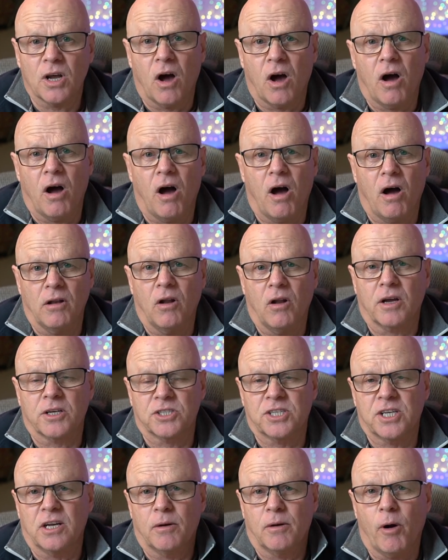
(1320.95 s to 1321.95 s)
uh, uh, like I
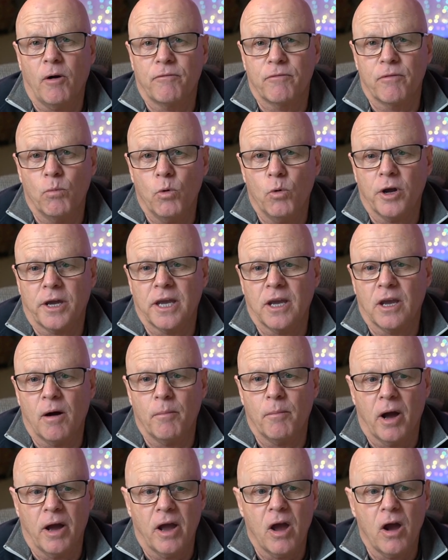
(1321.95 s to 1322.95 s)
said, I'm often working
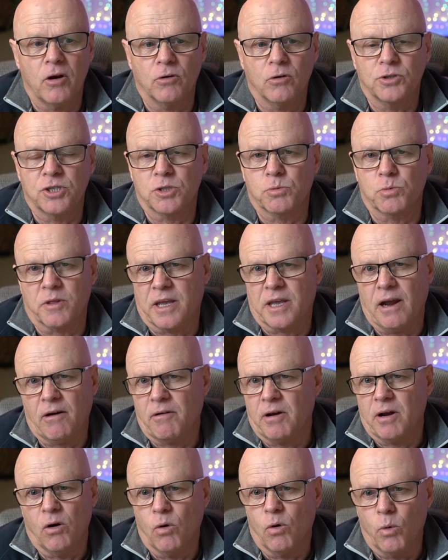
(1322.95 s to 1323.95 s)
on my own or just with
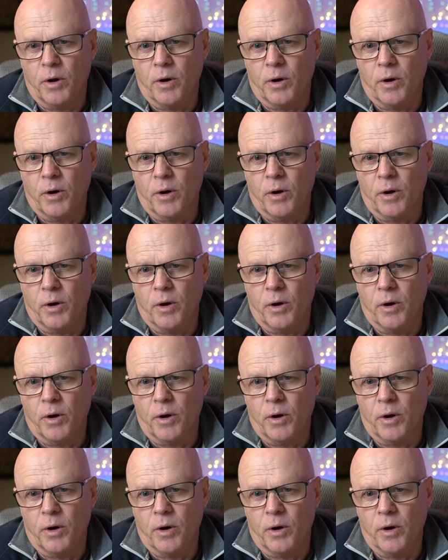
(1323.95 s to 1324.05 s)
Kerry or